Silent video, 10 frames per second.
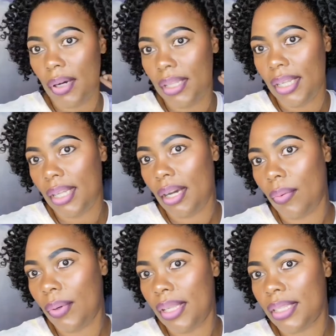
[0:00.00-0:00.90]
All the
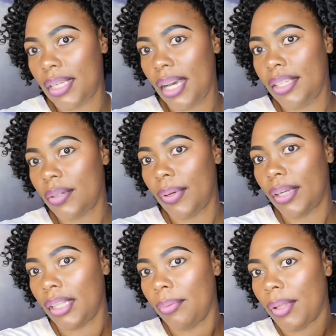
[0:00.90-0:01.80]
long ones, guys, you want
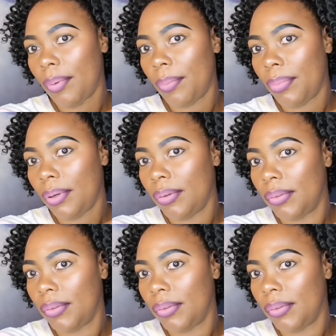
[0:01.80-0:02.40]
to put them up.